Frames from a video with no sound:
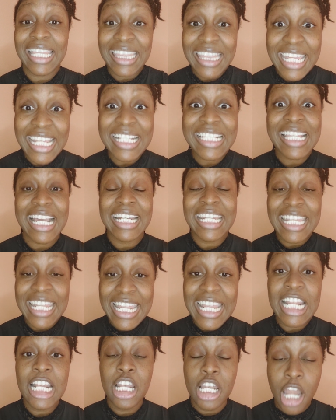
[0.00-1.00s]
things that
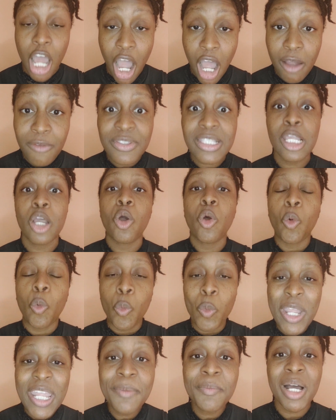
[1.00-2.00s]
he loves,
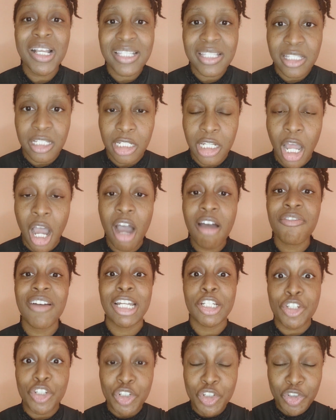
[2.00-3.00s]
we must love
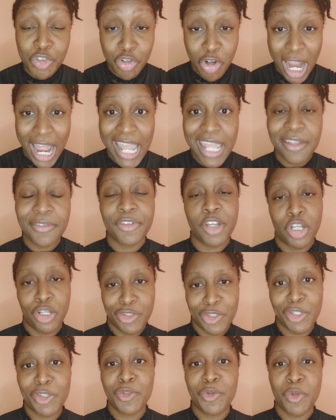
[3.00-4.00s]
and strive
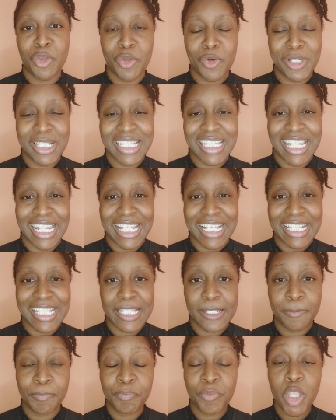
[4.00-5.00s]
to do those
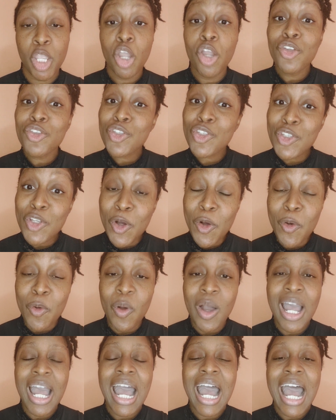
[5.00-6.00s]
things. So
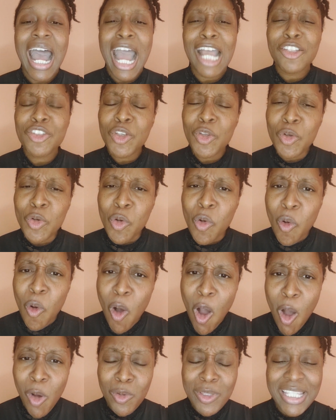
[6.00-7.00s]
as you go
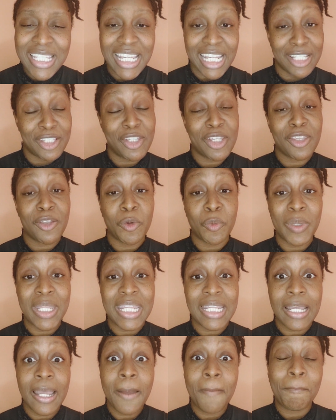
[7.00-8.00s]
out into the
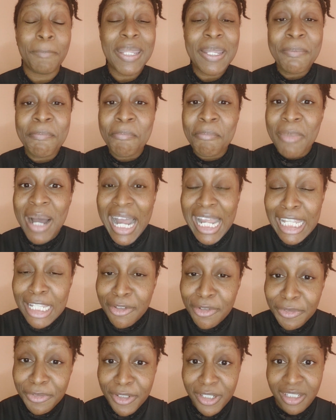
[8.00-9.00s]
week, be
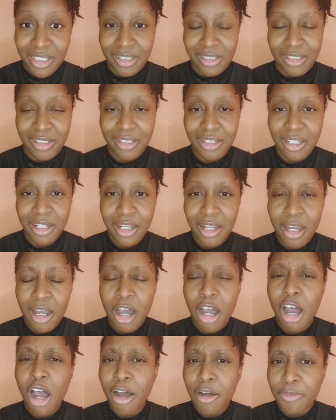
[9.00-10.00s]
mindful
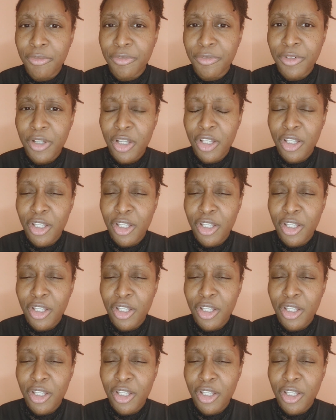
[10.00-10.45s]
of